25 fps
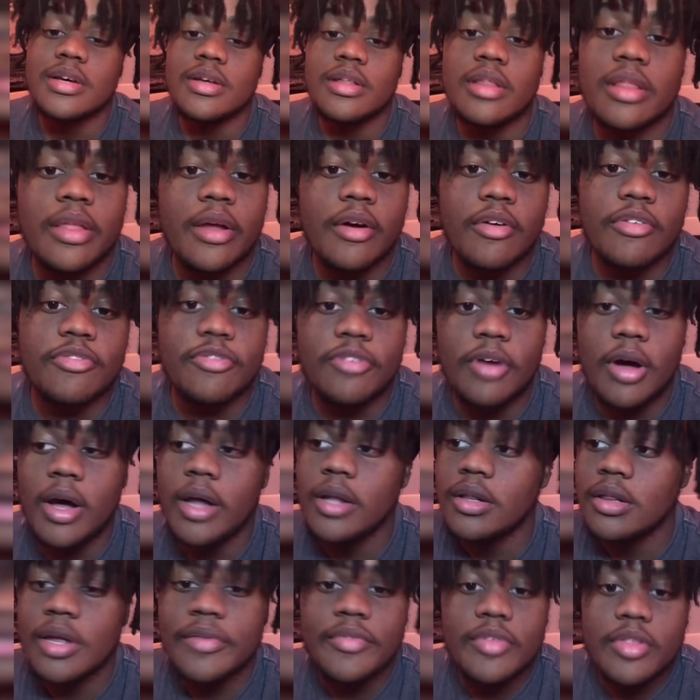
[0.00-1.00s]
They're fun,
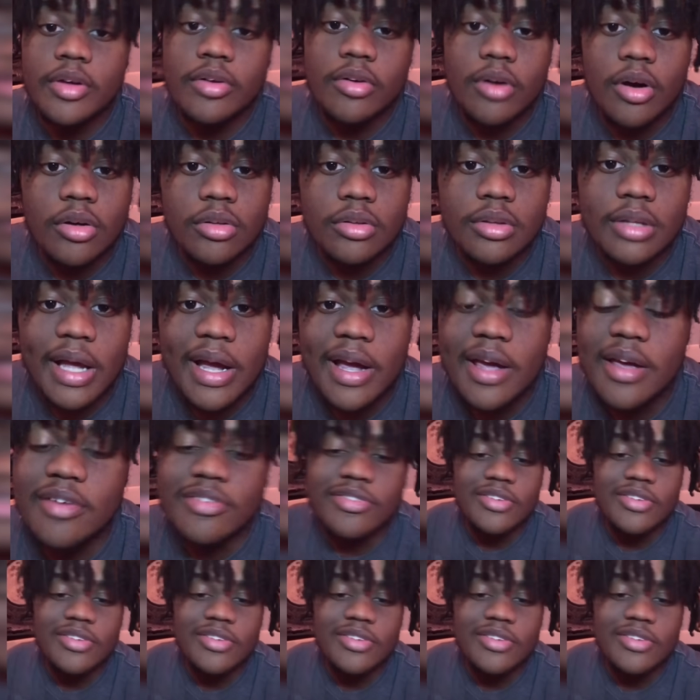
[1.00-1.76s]
living their own life,